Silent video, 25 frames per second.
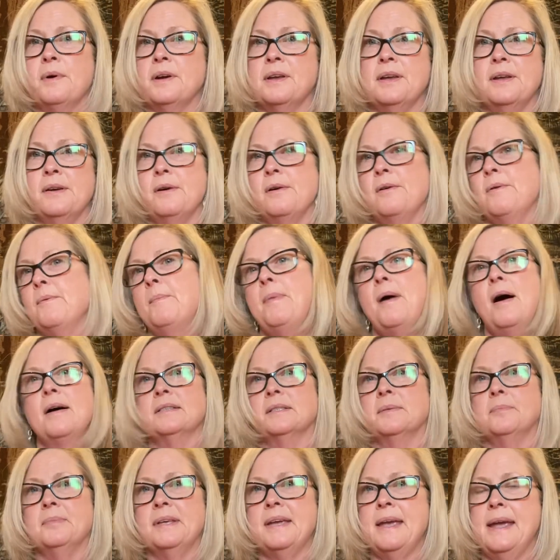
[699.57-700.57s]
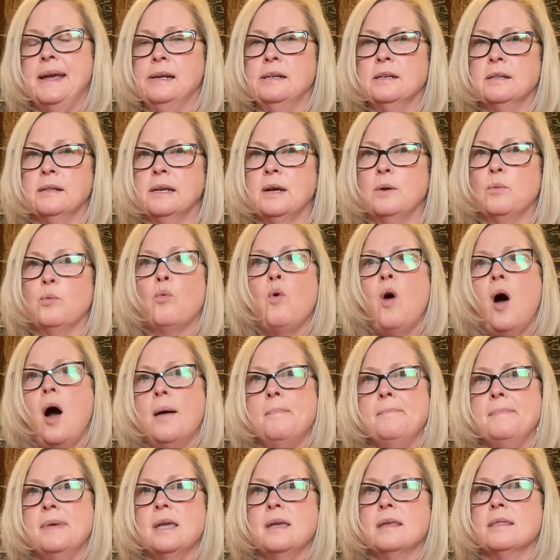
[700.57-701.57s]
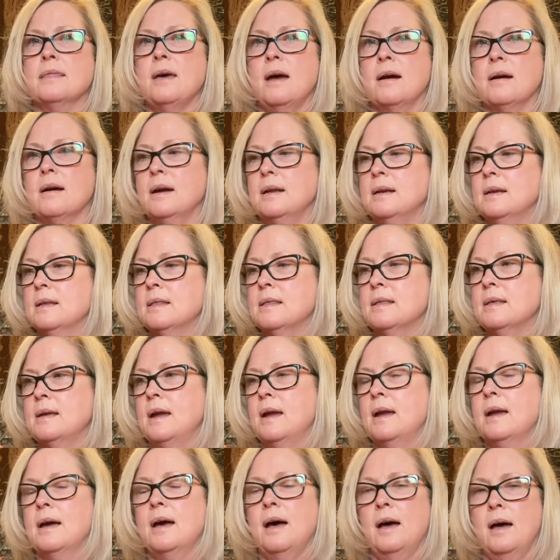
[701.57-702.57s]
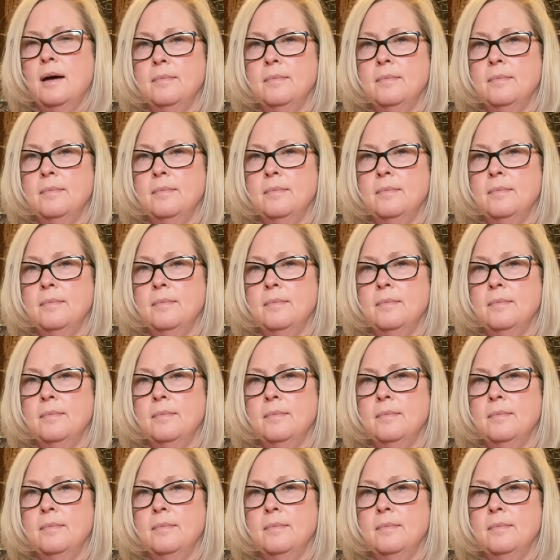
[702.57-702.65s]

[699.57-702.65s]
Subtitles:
you know, possibly handling raw meat, that kind of thing,